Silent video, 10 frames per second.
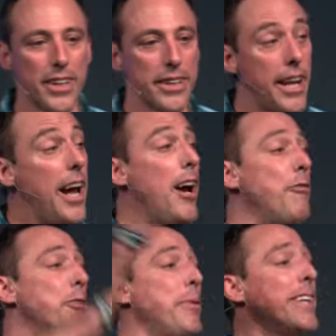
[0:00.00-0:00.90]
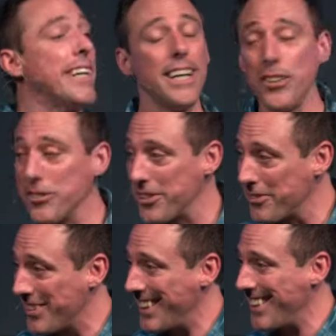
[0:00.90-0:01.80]
that everybody else can
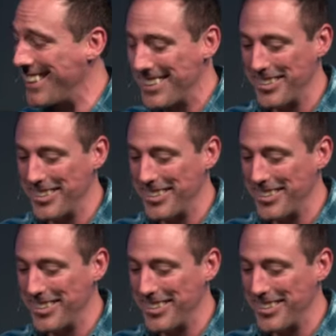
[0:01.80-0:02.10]
read.